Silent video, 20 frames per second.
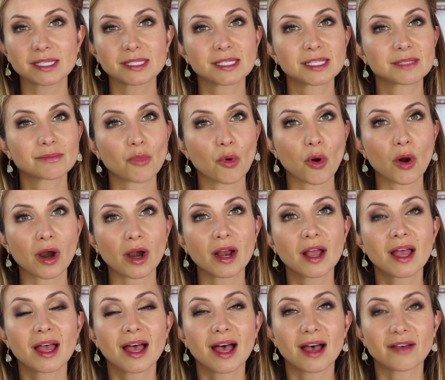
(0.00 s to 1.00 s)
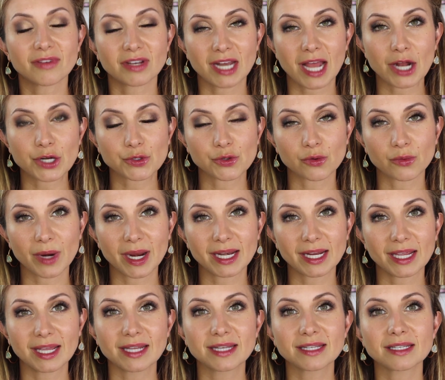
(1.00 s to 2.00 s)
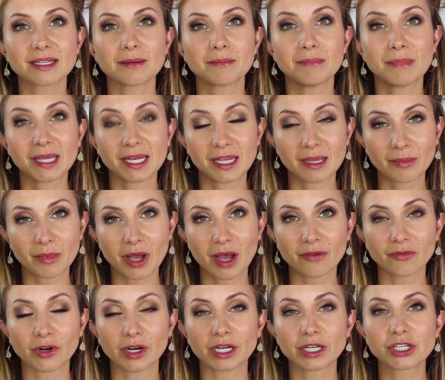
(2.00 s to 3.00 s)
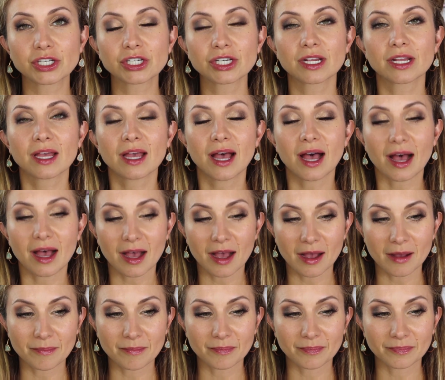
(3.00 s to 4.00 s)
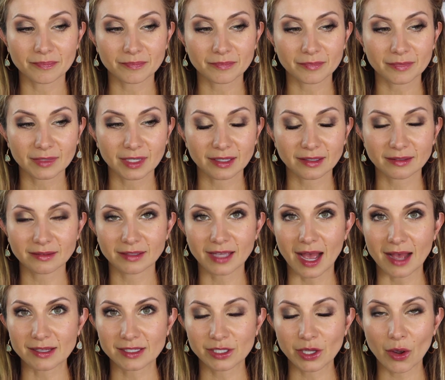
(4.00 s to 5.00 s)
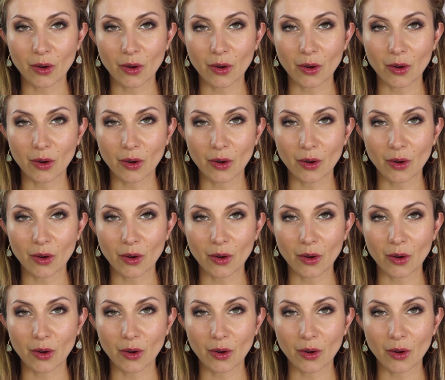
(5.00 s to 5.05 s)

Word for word: This is more of a natural radiant medium coverage. Yeah,